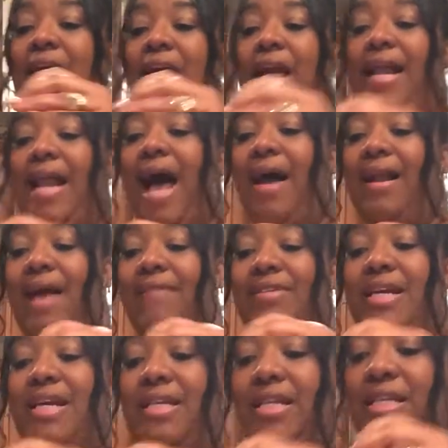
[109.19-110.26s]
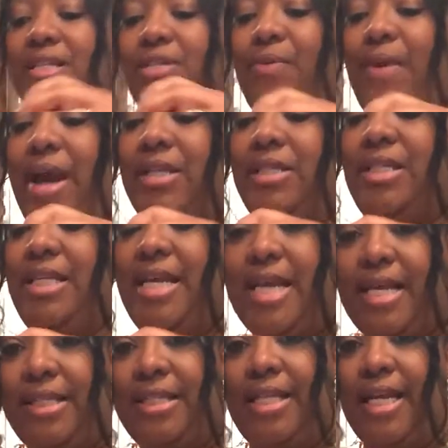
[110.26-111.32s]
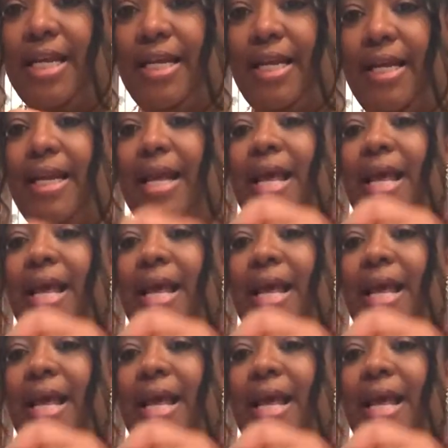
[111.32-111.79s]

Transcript: And all I've done to this ground chicken